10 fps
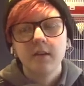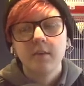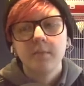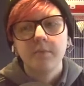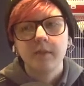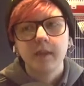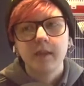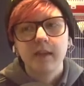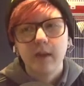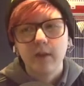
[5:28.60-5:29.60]
But, like,
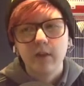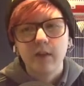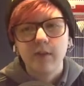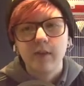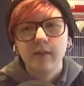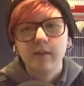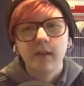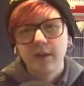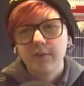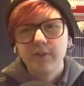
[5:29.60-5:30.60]
now that I'd, like,
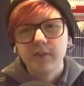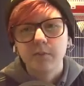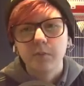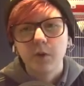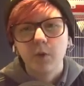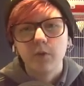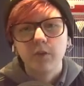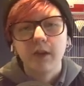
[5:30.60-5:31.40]
kind of seen both,